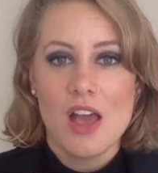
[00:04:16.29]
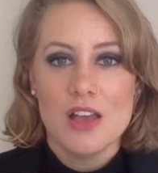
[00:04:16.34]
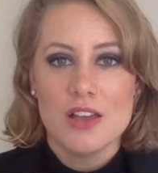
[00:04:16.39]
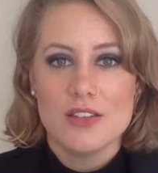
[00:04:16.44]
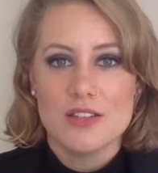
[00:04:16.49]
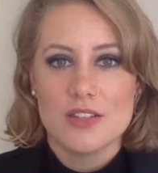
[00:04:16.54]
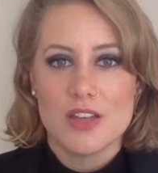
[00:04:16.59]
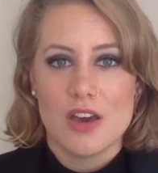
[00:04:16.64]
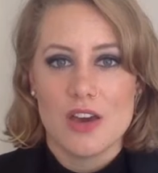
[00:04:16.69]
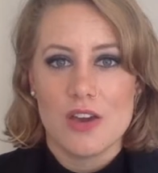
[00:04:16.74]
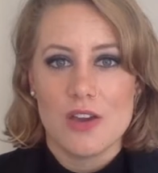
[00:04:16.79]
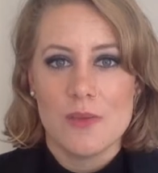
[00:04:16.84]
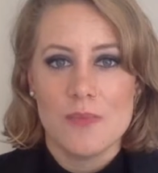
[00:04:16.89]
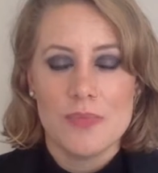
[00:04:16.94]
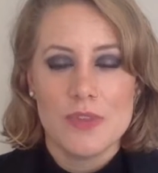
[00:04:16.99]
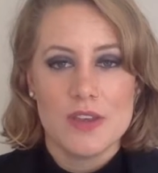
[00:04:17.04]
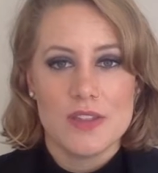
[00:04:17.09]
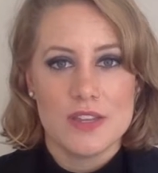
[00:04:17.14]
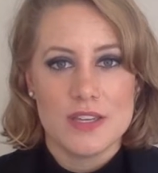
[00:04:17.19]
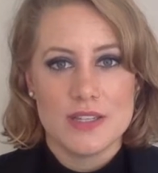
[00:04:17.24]
So
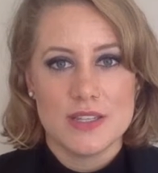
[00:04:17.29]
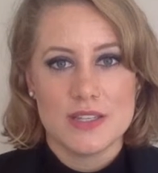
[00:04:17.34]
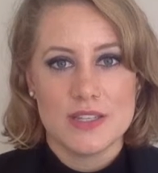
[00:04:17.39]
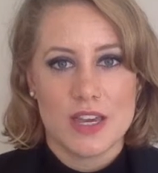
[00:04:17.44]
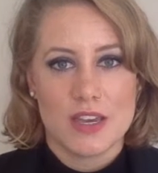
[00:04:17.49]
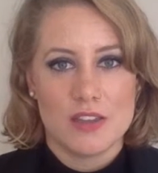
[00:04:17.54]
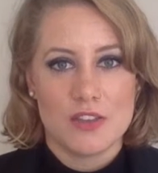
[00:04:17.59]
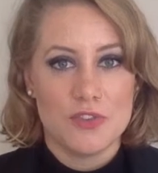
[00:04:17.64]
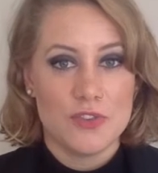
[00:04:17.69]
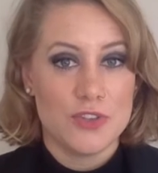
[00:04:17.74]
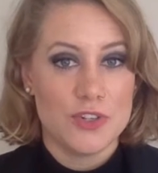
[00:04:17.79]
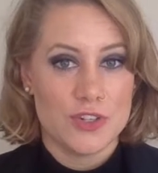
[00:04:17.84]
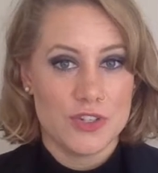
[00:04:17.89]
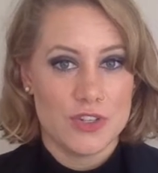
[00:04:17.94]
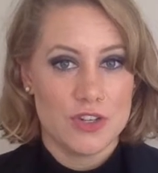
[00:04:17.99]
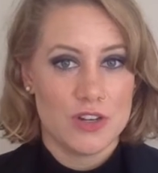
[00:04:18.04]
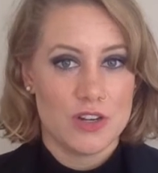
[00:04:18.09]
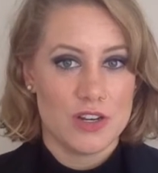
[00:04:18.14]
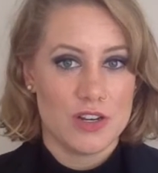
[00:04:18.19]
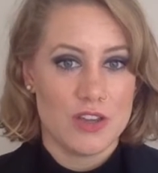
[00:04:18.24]
this is like the first
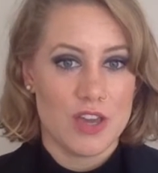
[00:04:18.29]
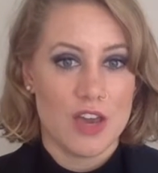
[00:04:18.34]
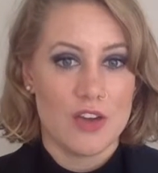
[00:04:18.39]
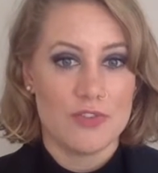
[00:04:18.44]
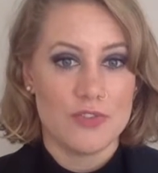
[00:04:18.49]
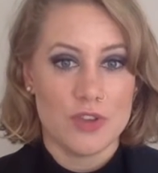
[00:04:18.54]
hurdle you have